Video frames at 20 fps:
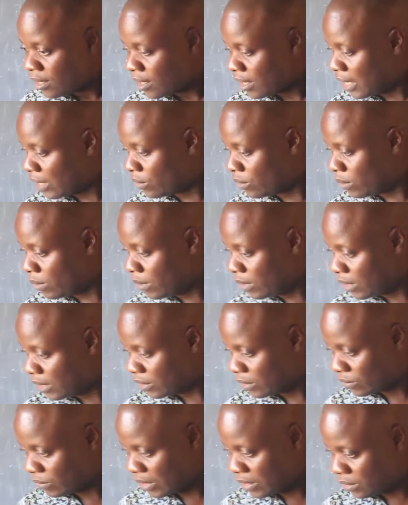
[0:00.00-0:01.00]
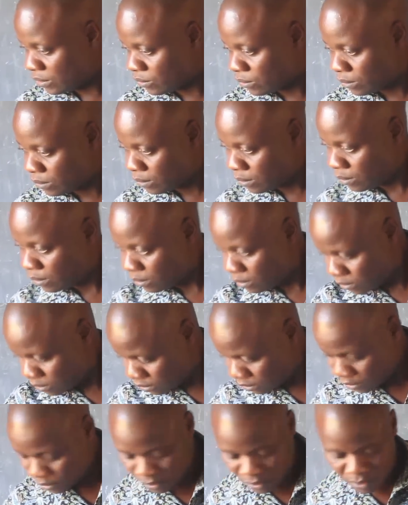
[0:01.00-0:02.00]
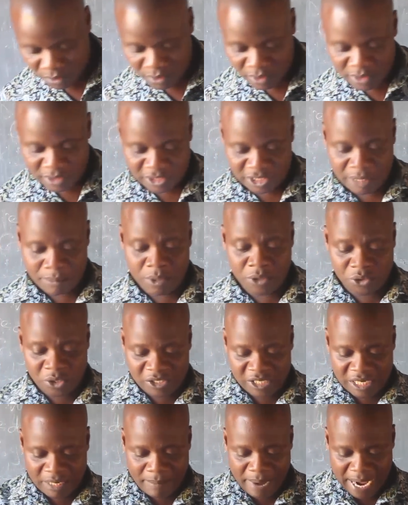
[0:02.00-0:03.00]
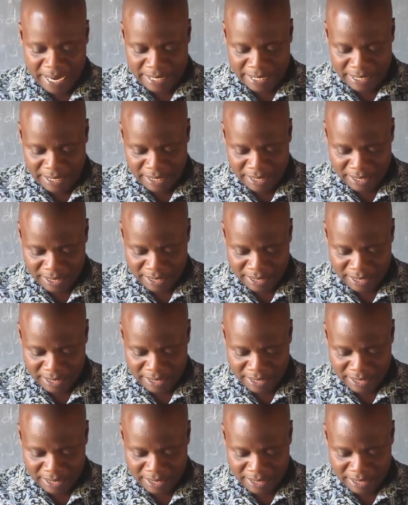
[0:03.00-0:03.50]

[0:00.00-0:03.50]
Can you try to? Timbuktu is in Mali.